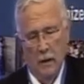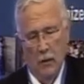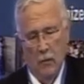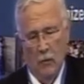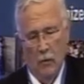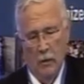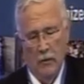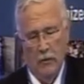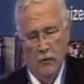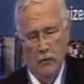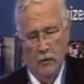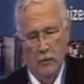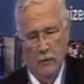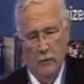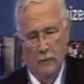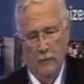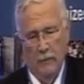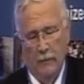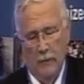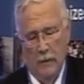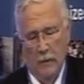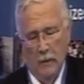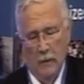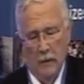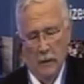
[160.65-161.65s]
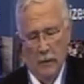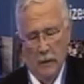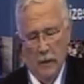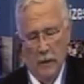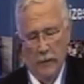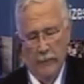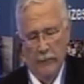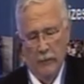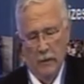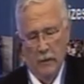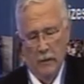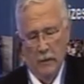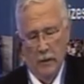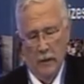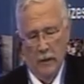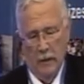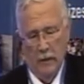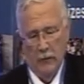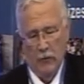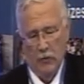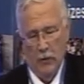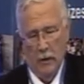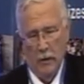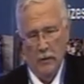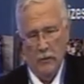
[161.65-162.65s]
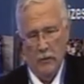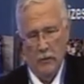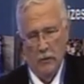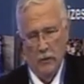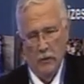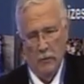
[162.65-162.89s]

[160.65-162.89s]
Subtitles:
once you've given a tracer,